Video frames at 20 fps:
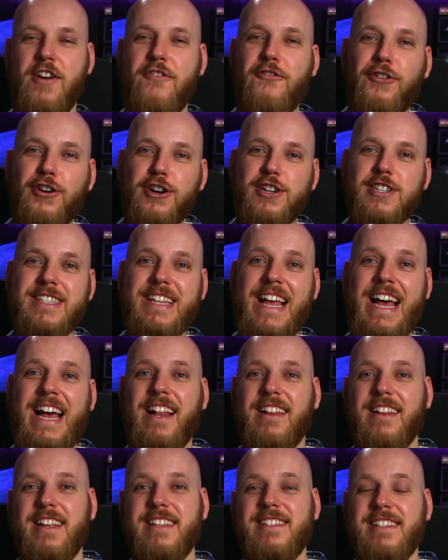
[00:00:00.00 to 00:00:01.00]
First,
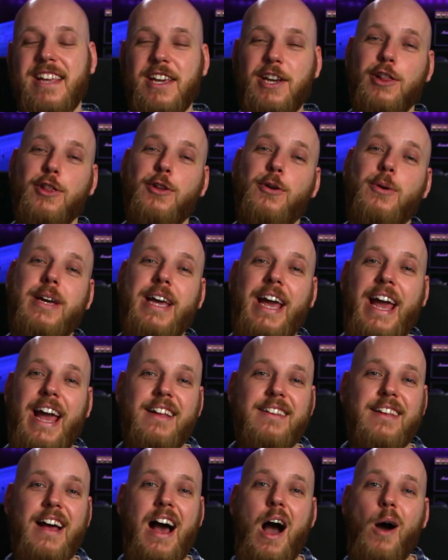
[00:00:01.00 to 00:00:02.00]
let's take a look
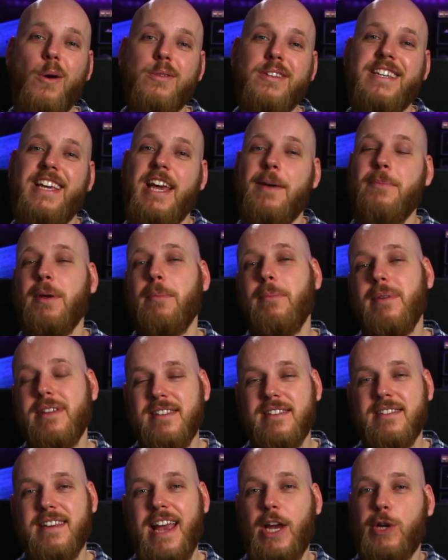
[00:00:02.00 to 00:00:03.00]
at how the gaming
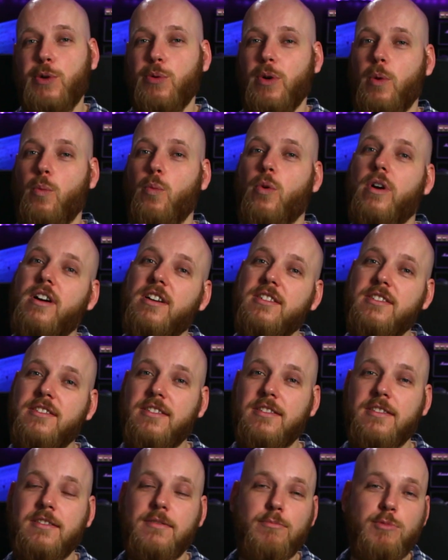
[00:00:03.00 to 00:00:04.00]
business actually
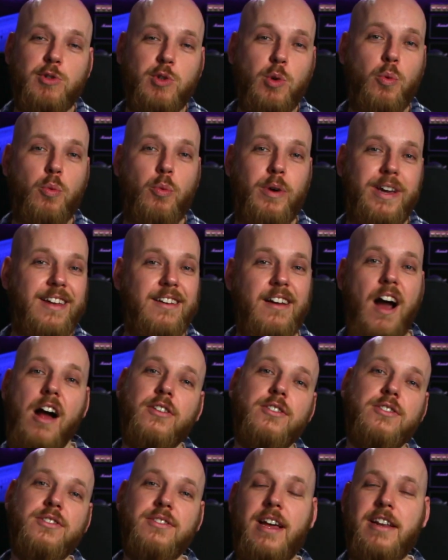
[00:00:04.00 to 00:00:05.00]
works so we can
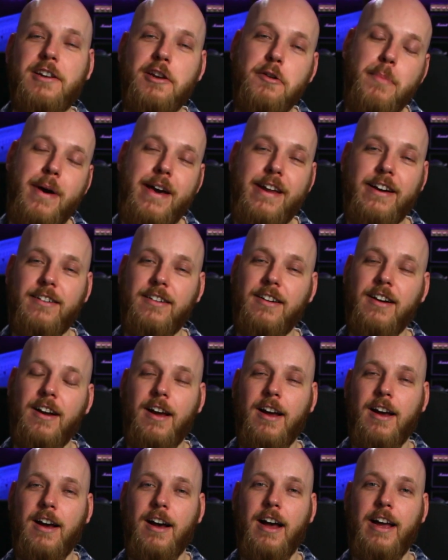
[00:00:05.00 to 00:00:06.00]
understand it better.
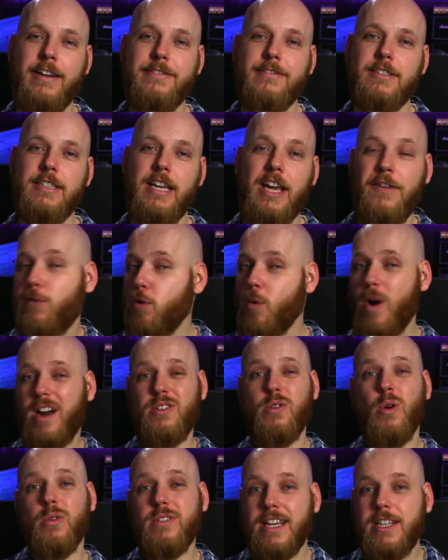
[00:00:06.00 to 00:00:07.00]
And if you
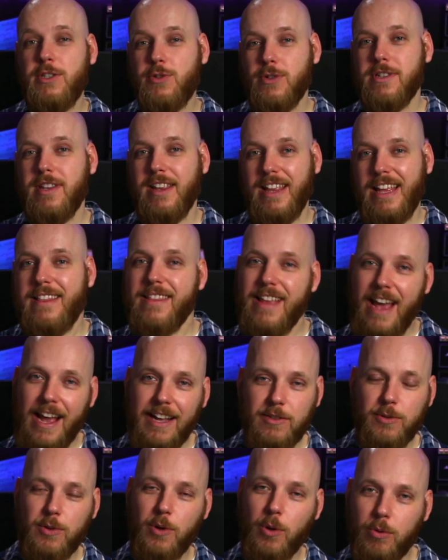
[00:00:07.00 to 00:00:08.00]
are not interested in
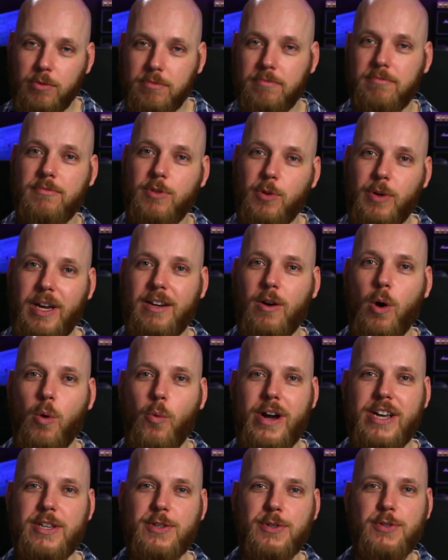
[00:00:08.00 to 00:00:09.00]
that, you can
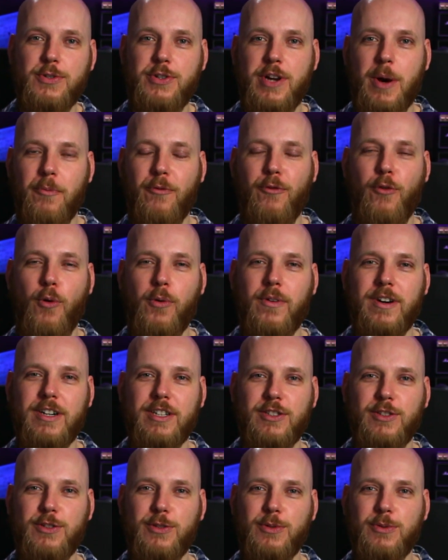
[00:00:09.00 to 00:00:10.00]
always jump
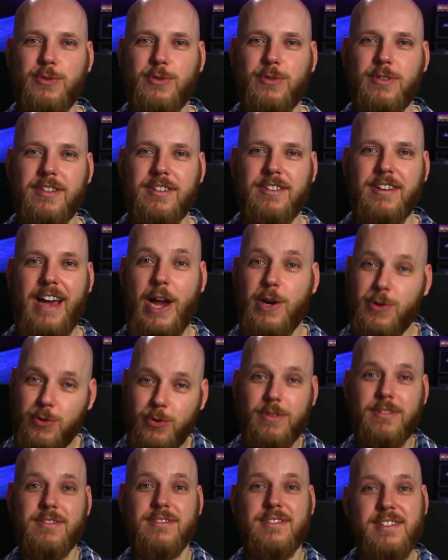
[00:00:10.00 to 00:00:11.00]
forward to the
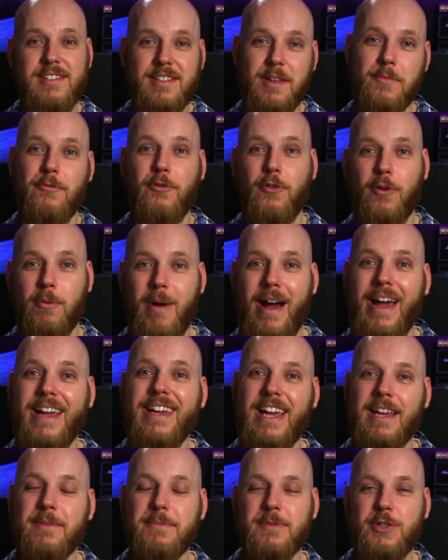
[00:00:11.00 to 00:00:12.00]
actual system for
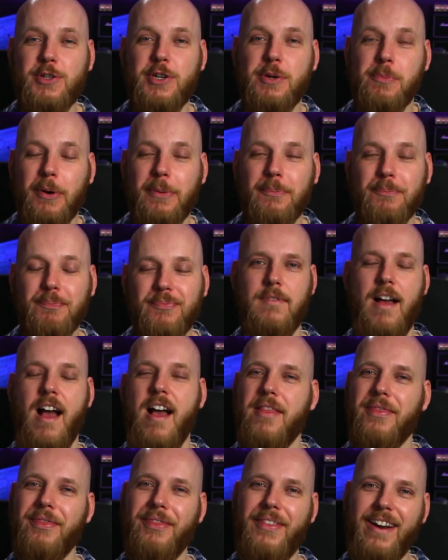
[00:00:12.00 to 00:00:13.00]
buying games cheaper.
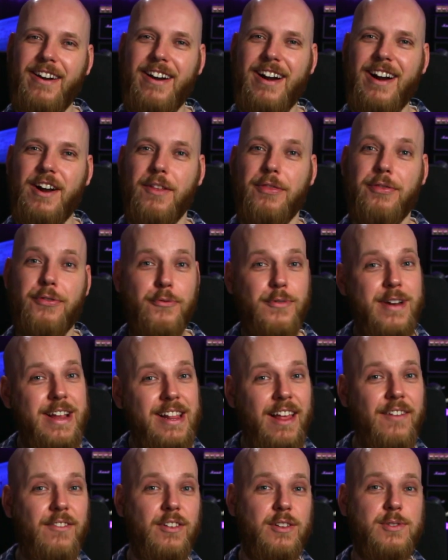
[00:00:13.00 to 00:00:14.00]
There are
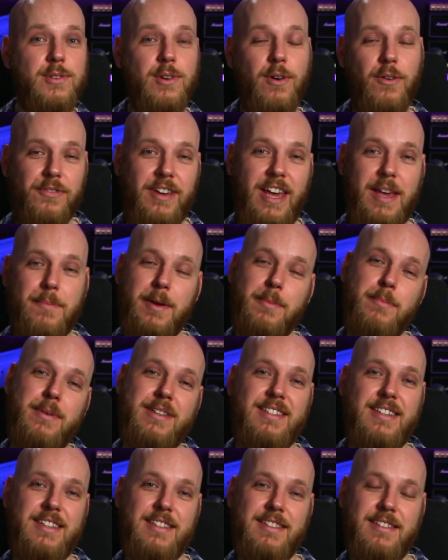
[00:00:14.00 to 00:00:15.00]
3 levels of gaming
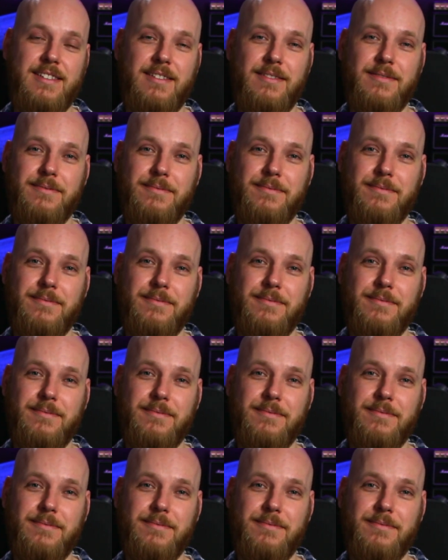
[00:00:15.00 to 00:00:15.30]
business.